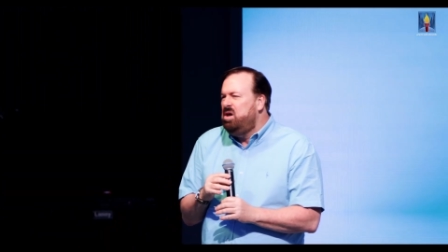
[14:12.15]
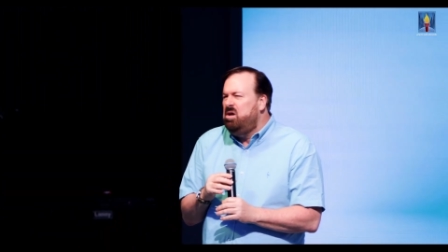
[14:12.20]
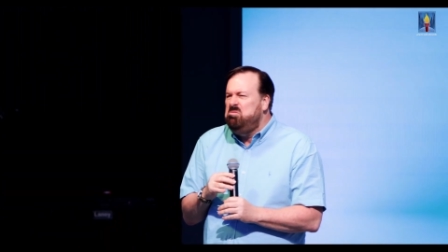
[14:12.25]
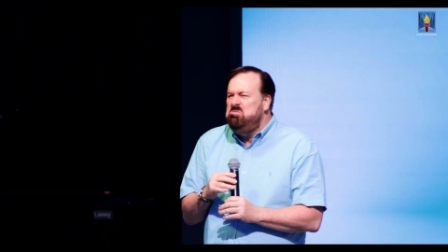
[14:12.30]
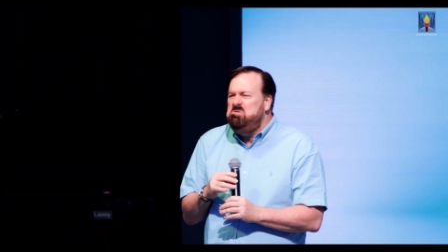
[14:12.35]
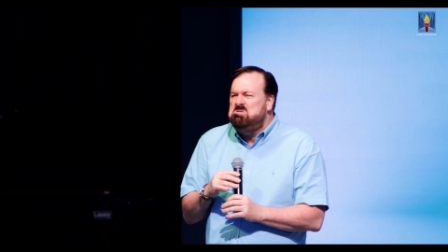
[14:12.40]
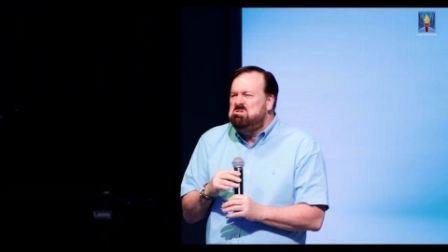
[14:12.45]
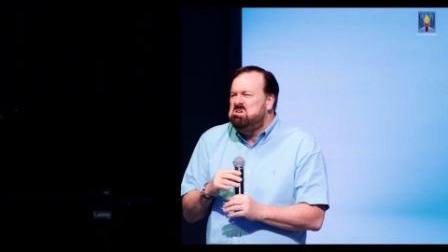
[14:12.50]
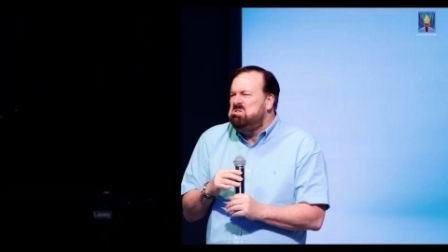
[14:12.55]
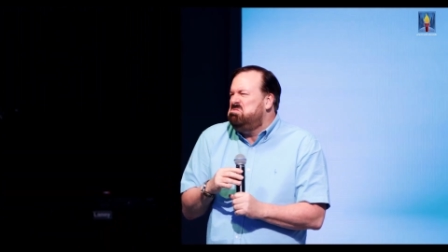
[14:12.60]

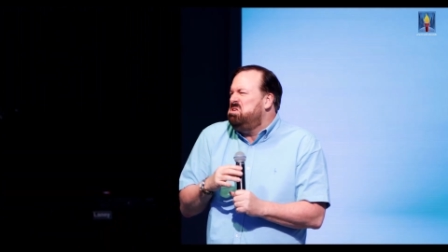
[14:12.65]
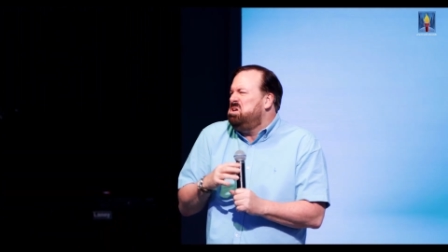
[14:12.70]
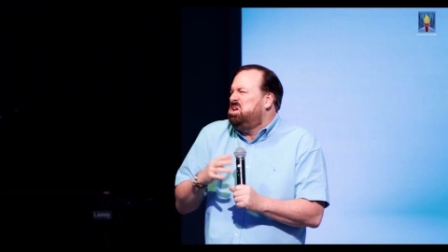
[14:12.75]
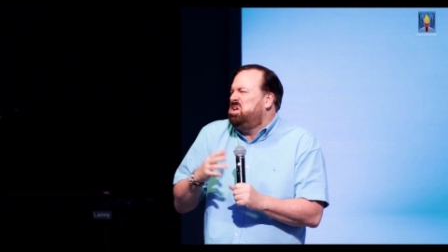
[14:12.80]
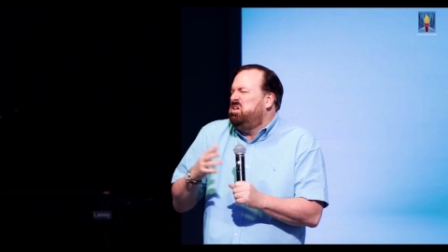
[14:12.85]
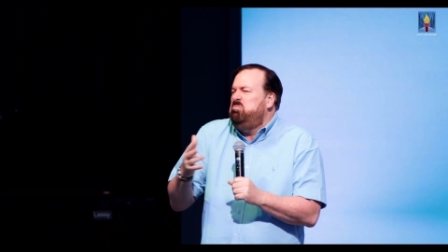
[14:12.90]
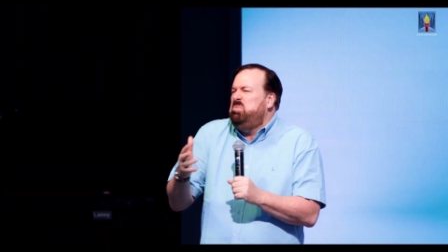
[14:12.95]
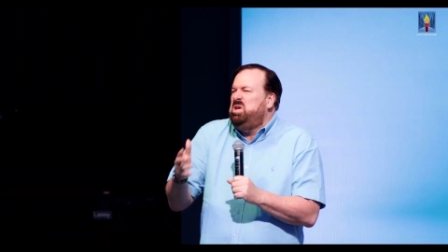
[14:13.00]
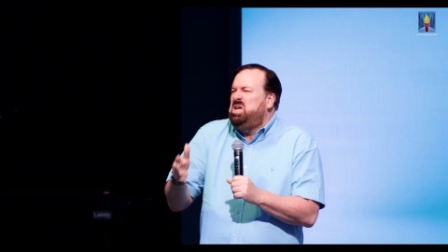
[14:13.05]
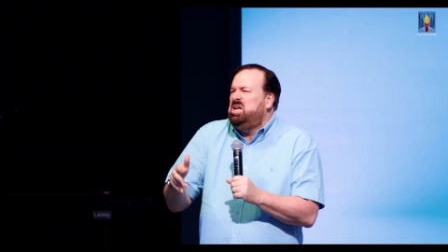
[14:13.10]
You could think
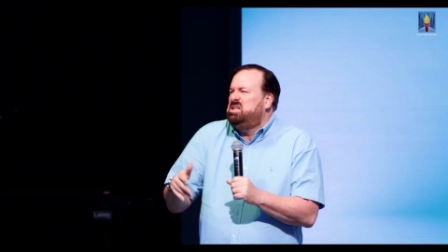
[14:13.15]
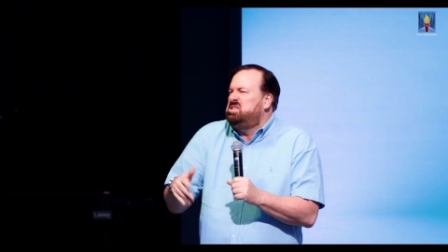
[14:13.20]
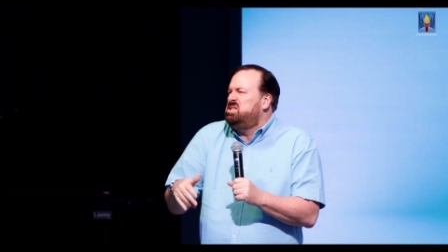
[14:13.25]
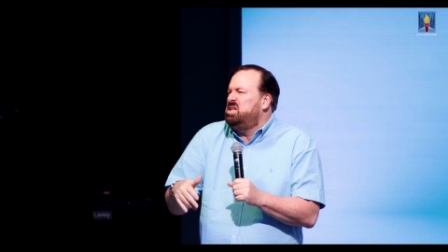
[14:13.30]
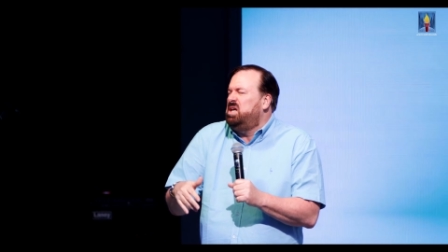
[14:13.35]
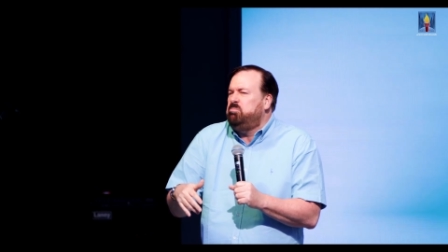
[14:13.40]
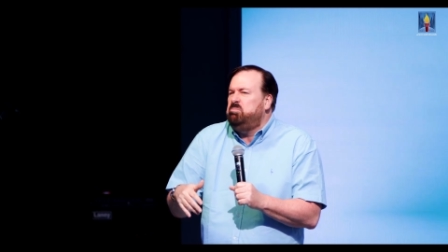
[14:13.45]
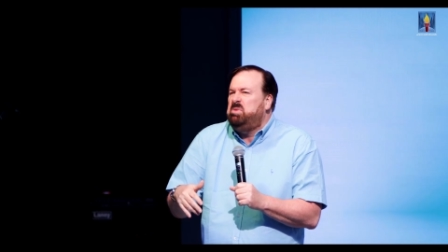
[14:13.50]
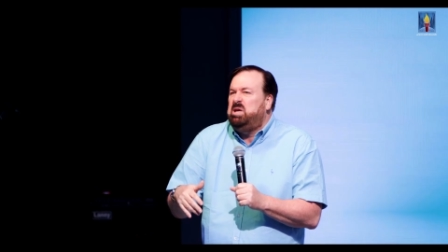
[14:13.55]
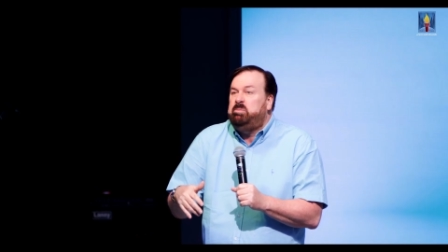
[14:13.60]
of me as
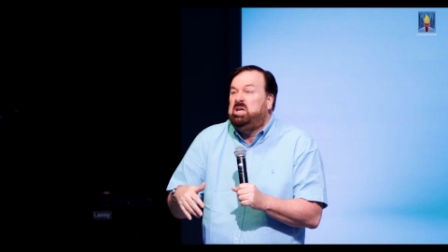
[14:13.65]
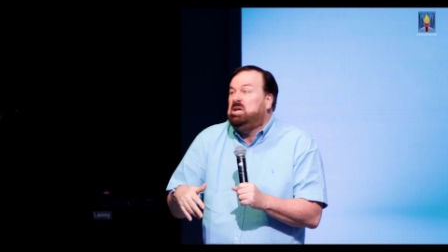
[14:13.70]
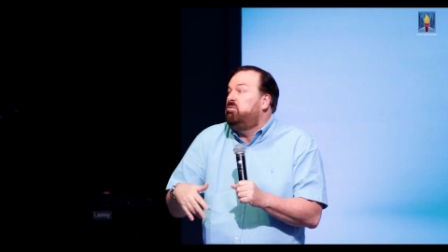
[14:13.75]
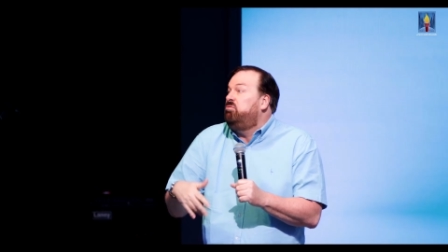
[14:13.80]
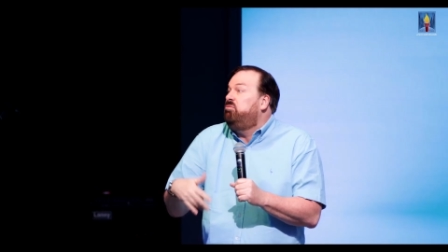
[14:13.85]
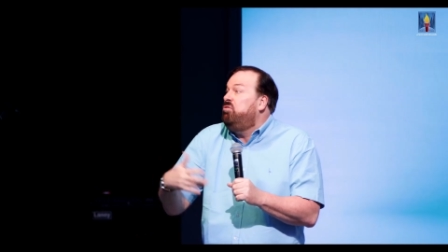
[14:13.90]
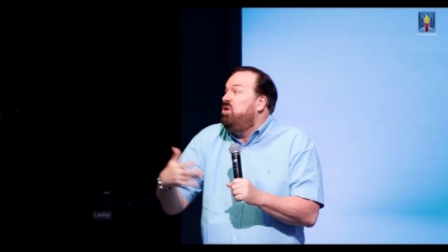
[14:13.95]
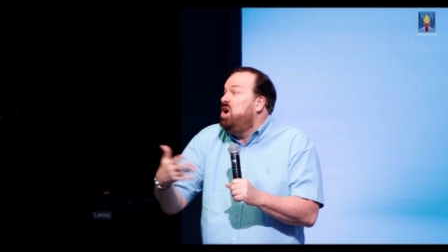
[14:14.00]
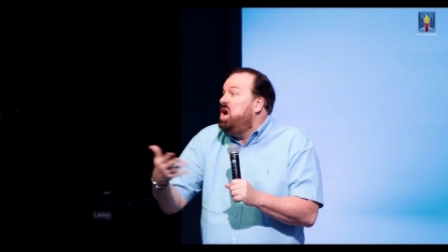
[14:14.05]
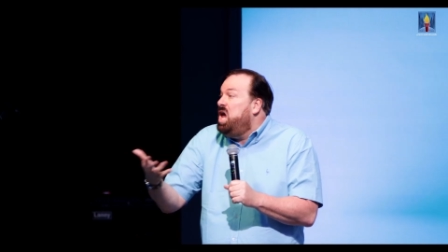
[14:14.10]
like maybe a
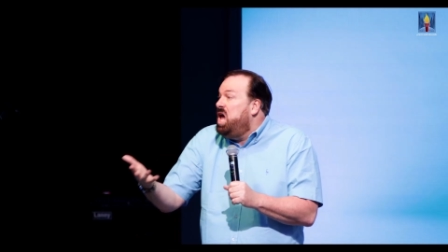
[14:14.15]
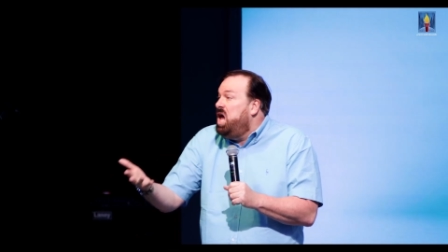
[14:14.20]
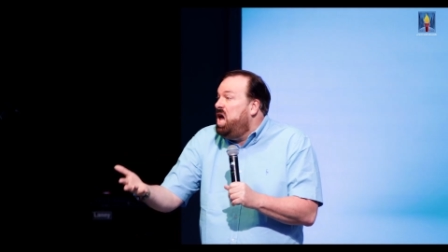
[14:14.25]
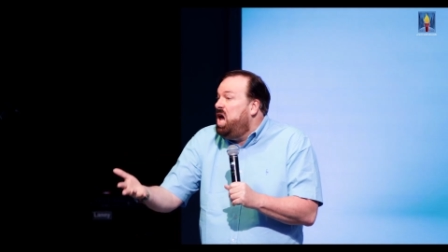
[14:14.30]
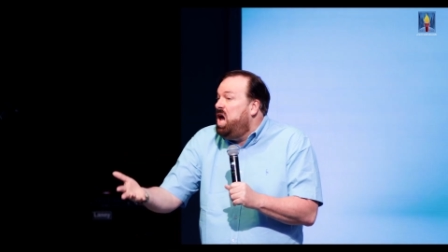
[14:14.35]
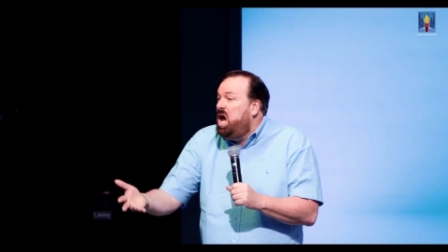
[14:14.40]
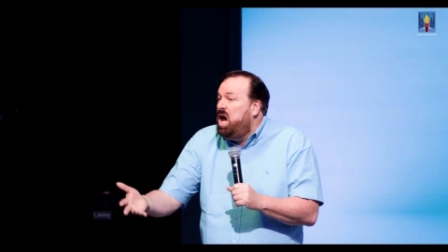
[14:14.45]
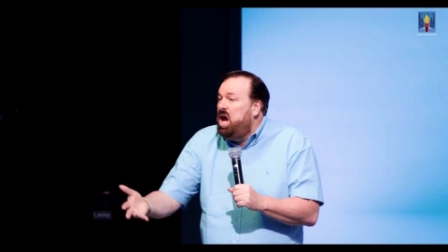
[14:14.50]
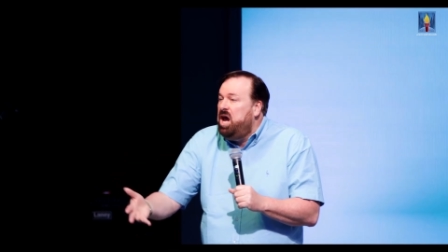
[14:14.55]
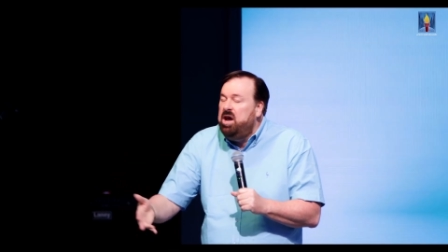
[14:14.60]

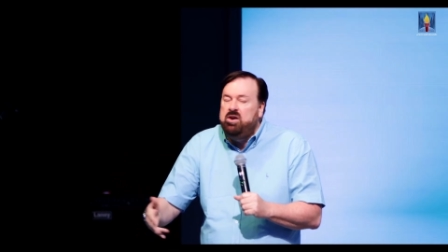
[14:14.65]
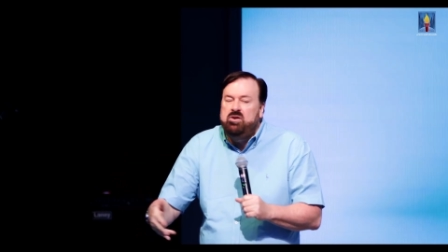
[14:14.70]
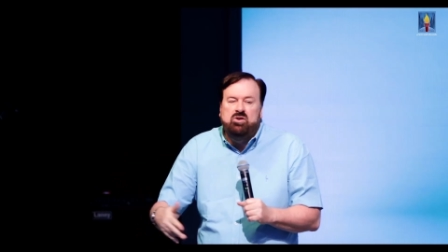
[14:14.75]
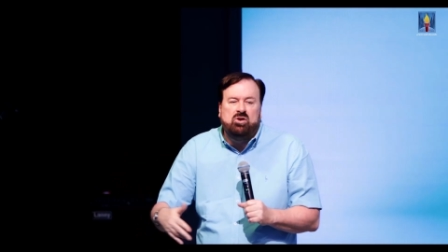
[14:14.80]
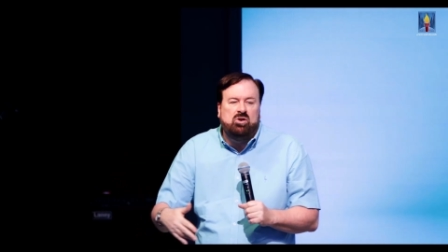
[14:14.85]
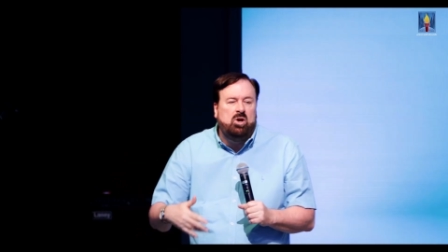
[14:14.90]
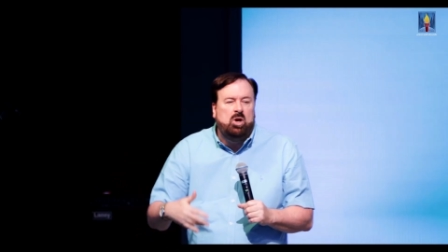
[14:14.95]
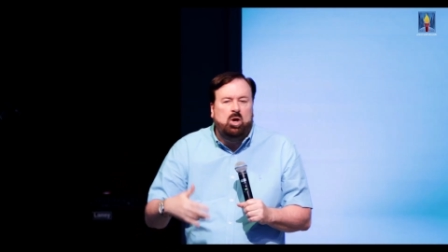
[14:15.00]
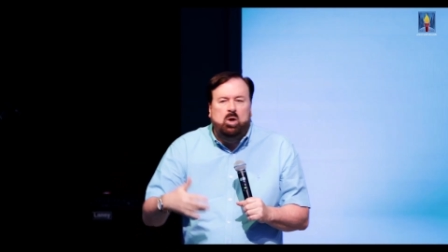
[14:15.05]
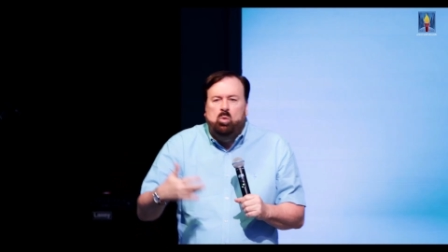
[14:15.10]
friend
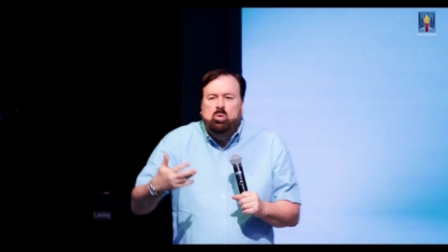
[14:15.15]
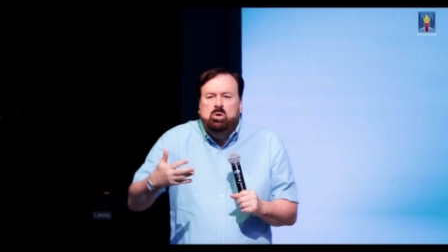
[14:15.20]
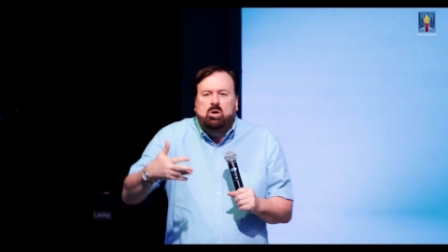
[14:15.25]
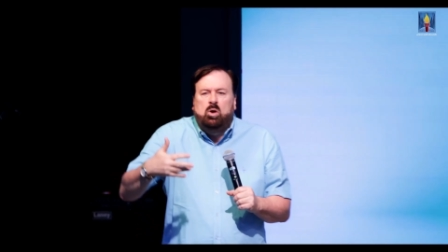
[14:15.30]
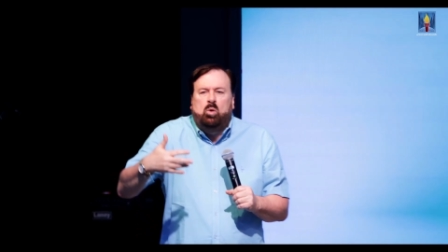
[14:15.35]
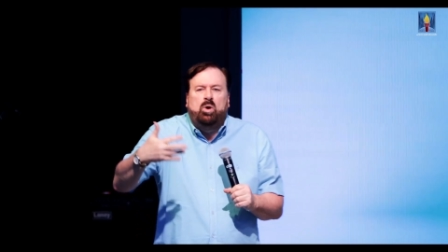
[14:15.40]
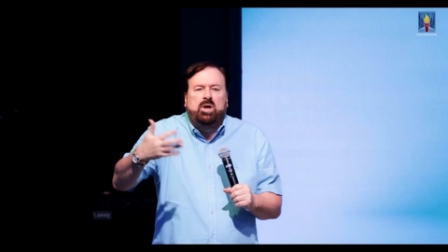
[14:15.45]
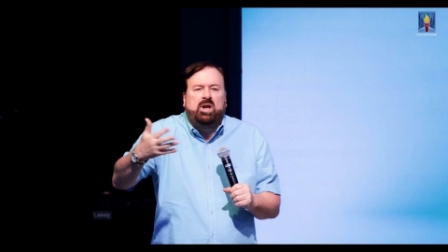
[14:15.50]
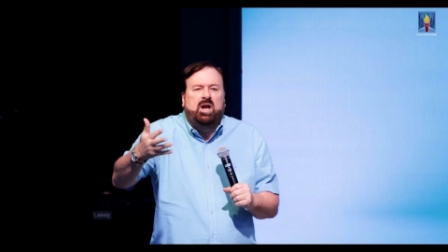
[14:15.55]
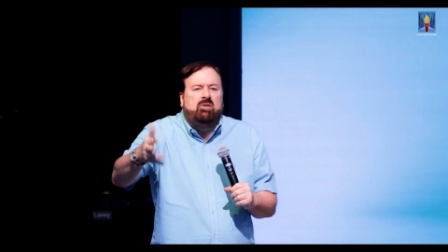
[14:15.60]
or, you know,
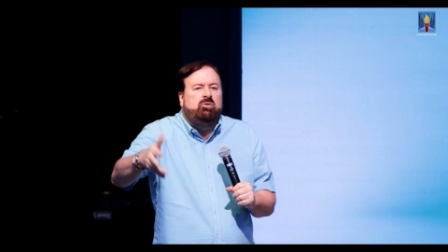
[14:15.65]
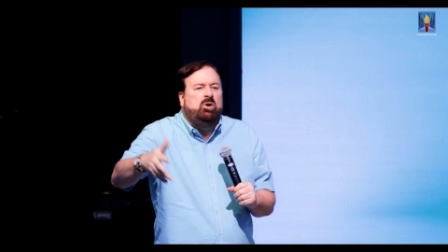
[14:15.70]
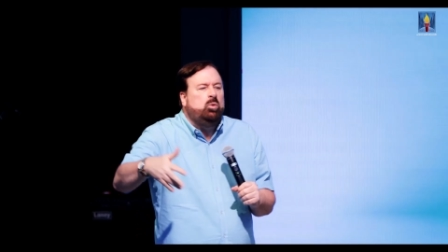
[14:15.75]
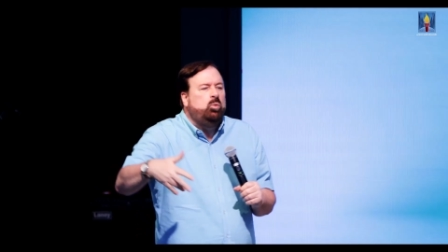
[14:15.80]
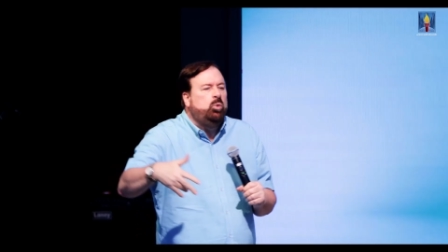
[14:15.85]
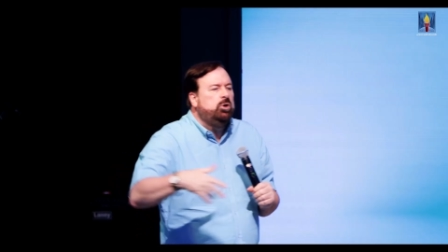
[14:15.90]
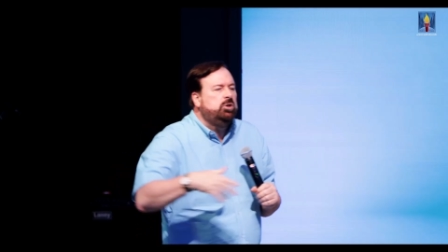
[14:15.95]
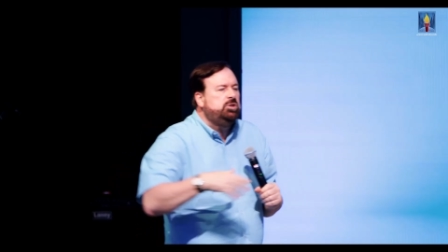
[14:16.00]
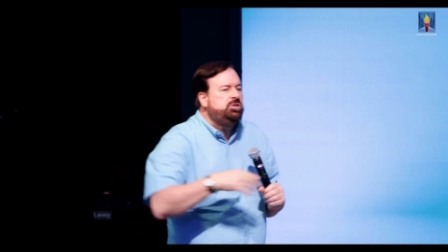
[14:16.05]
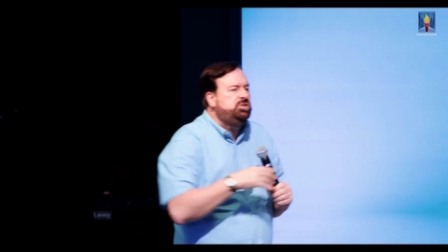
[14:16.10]
whatever
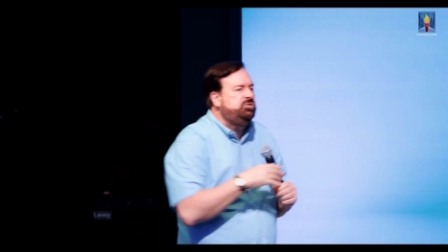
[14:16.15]
works